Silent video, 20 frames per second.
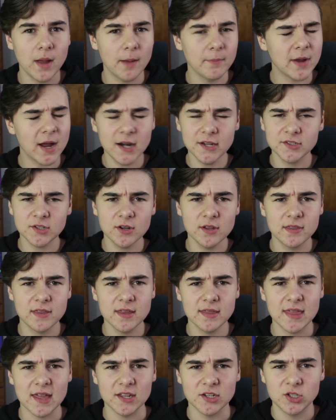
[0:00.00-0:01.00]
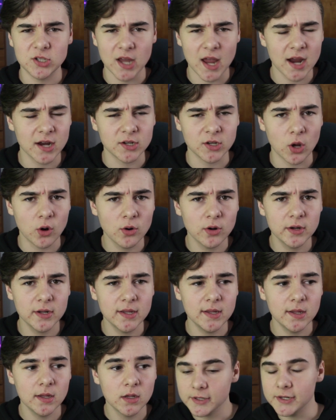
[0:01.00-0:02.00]
I'm kind of starting to think that Jack
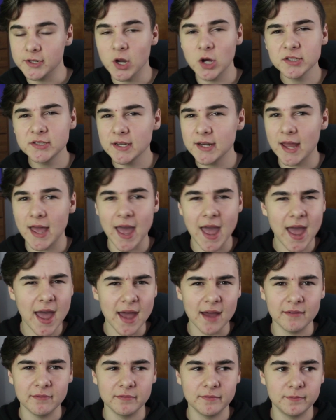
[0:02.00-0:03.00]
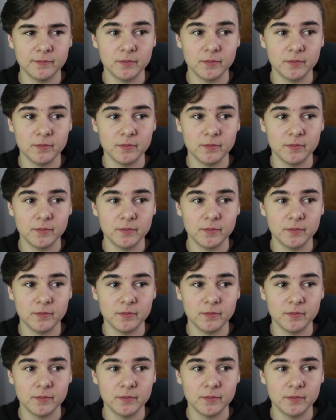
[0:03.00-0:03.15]
Doherty doesn't have